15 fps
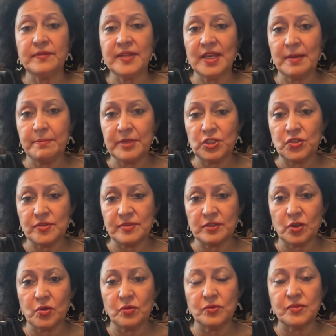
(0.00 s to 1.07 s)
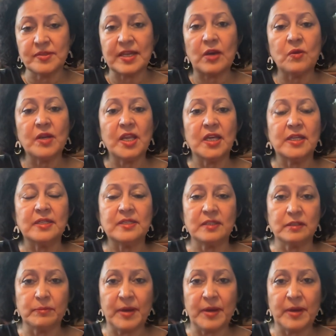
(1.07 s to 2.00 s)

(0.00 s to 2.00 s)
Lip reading: the ambitious goals outlined in the